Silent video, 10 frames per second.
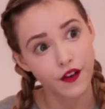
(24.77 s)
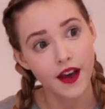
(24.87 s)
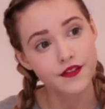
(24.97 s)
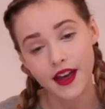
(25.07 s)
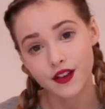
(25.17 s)

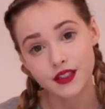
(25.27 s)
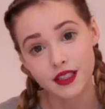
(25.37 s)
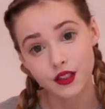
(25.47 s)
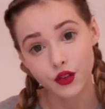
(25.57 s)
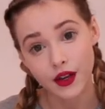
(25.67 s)

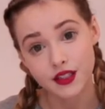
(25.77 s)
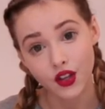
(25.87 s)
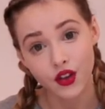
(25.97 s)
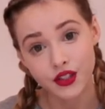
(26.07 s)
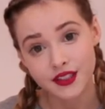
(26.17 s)
$5,000 US.
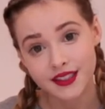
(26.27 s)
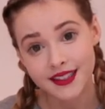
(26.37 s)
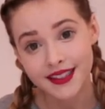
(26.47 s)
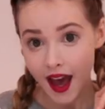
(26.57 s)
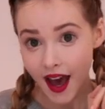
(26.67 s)

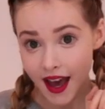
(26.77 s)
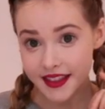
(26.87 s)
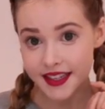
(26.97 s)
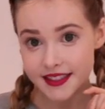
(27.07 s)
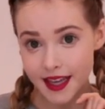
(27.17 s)

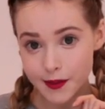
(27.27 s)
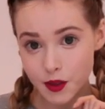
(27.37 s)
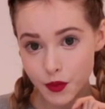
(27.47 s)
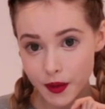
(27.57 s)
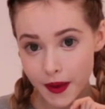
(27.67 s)
I think it's time
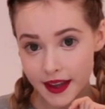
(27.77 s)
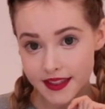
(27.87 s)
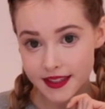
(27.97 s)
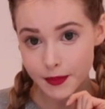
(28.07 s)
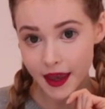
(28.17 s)
to bring back
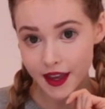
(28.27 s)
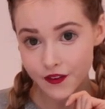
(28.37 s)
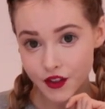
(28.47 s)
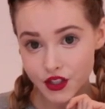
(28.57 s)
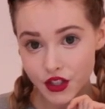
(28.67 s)
this
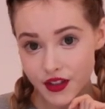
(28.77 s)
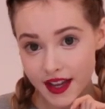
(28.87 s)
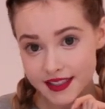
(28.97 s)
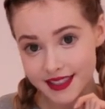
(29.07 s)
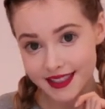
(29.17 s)
bag for
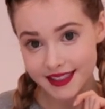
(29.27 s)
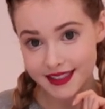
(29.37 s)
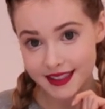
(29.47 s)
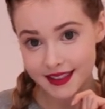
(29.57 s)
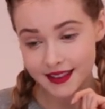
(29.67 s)

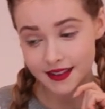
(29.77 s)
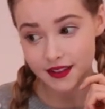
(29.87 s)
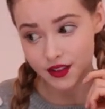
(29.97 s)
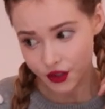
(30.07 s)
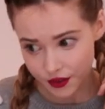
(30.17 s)

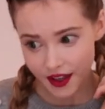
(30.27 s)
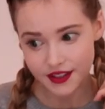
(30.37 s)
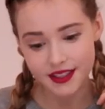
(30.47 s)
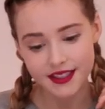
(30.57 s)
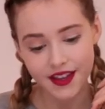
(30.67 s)

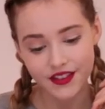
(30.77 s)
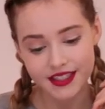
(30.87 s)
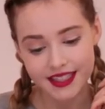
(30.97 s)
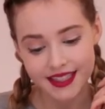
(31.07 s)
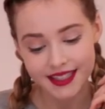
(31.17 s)

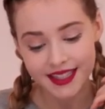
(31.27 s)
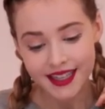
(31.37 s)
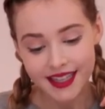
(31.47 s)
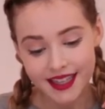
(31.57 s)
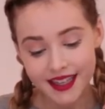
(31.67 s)
2016-2017,
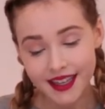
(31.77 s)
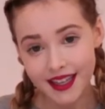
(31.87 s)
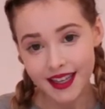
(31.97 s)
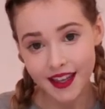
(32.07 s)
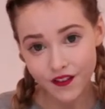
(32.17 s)

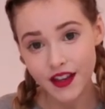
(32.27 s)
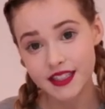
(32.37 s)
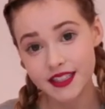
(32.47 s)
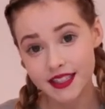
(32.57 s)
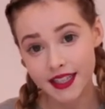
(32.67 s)
if I
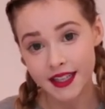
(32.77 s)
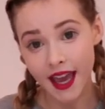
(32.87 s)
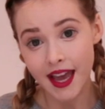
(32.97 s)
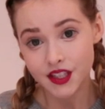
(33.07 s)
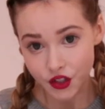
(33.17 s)

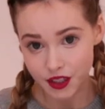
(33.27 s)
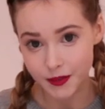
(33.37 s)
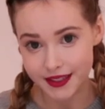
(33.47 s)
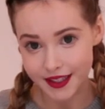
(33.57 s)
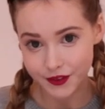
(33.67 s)
succeed, as
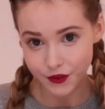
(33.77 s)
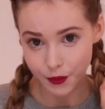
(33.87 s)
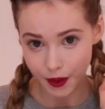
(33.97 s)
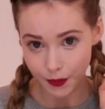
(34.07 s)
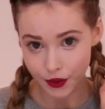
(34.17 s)
Christmas gifts
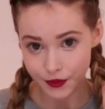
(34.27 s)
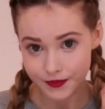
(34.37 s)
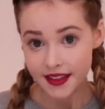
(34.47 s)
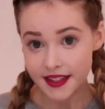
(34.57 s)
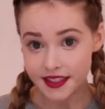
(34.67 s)
for people.
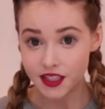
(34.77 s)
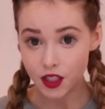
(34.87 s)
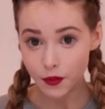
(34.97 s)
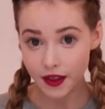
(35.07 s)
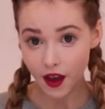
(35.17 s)
This is
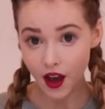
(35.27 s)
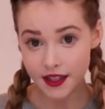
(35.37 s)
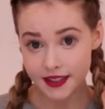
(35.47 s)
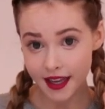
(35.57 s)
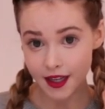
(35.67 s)
going to be the
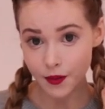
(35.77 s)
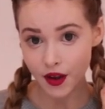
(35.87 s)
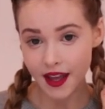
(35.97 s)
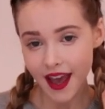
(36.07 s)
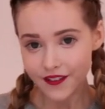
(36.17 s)
hottest item
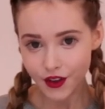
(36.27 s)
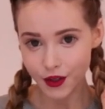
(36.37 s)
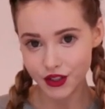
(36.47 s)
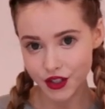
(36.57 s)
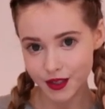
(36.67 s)
on
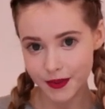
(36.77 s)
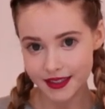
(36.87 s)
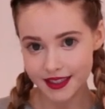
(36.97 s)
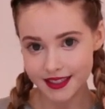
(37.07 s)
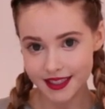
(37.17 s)
everyone's
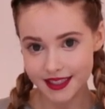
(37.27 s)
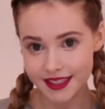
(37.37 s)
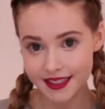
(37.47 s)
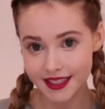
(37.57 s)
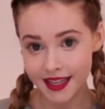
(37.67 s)
Christmas list this
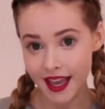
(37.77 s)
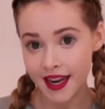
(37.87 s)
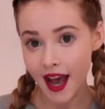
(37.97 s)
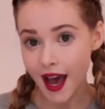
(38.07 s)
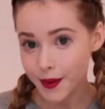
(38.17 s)
season,
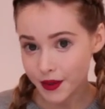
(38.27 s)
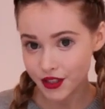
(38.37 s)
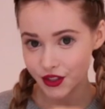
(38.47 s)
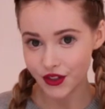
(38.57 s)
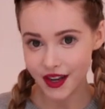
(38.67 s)
and I'm going
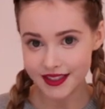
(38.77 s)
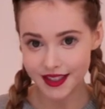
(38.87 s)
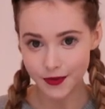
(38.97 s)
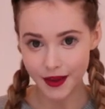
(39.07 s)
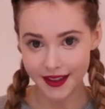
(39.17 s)
to show you guys
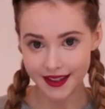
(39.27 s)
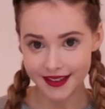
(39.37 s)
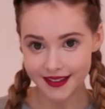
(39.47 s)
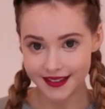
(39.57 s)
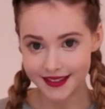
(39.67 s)
how to make
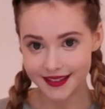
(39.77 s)
it.